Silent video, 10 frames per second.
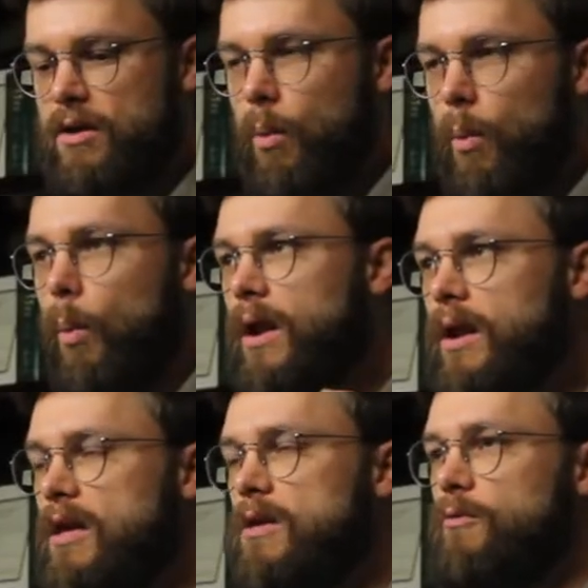
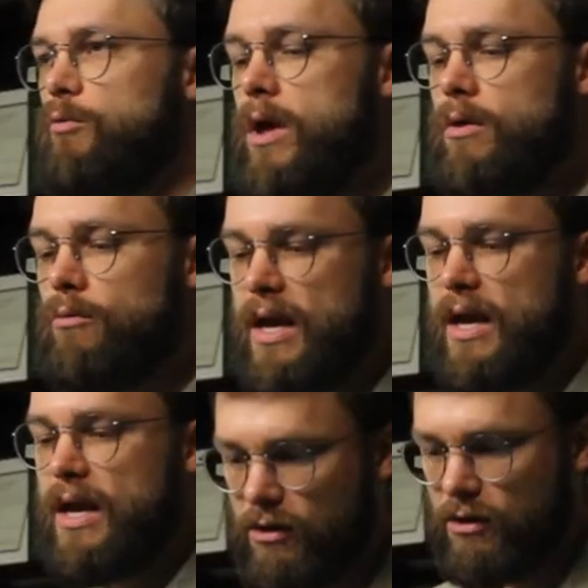what if we raise
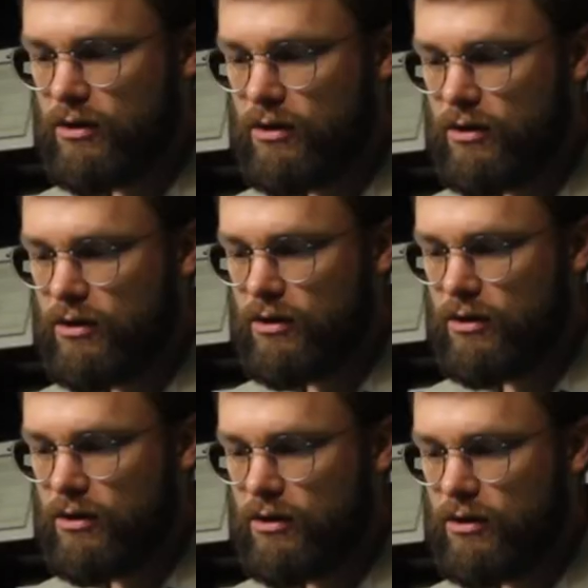cigarette taxes
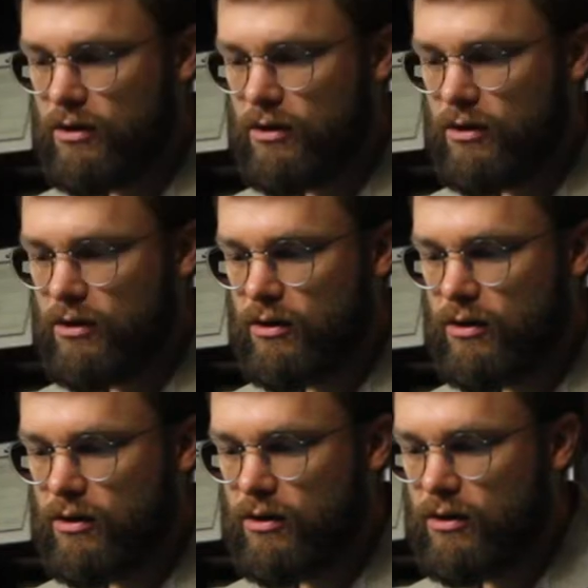by $1.50
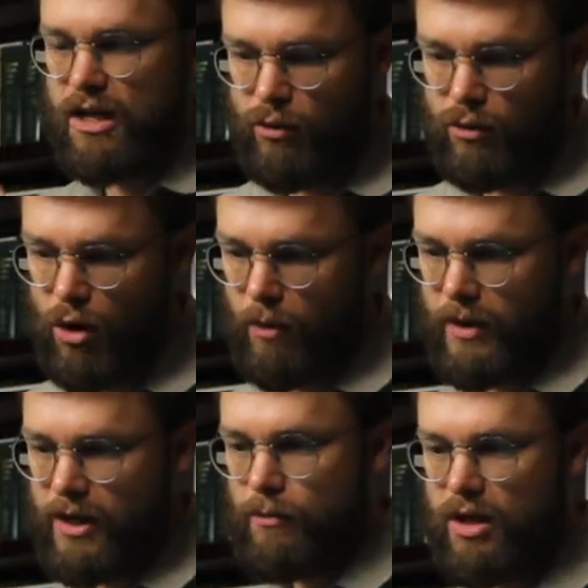in the state of Oklahoma?
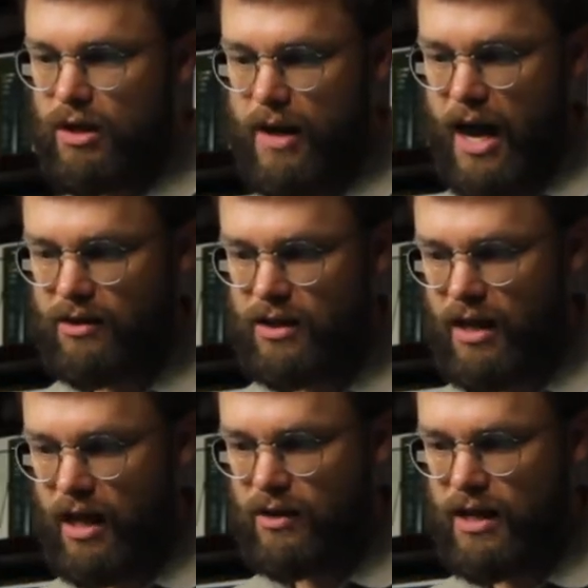Here I'm looking back at the,
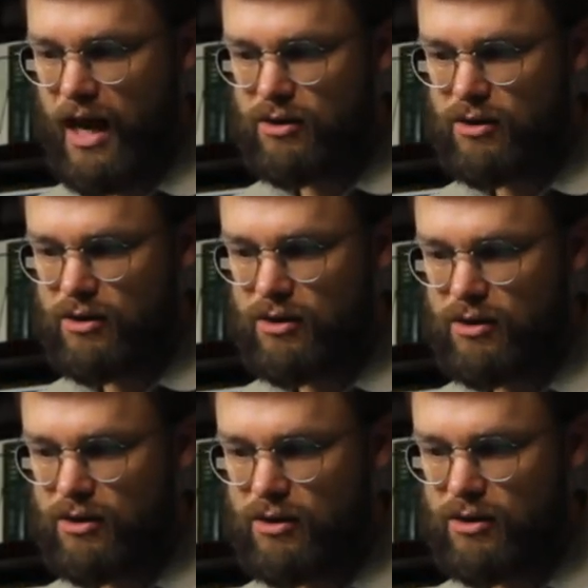at the tax rate
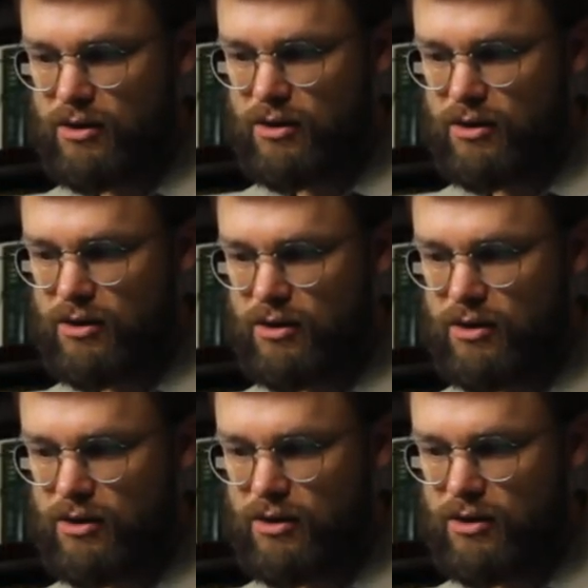map.
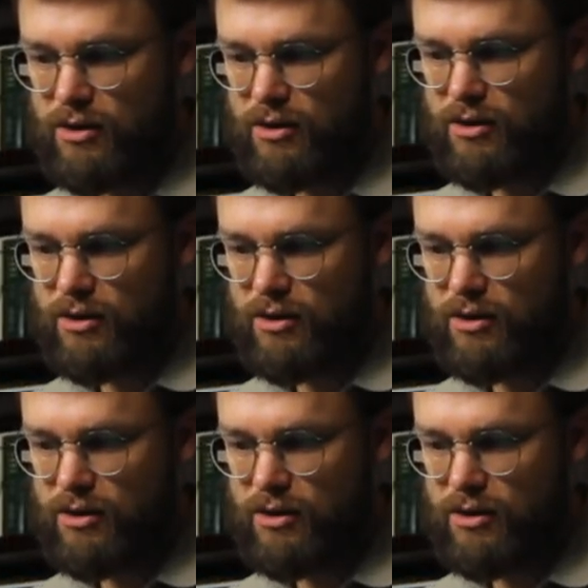That would take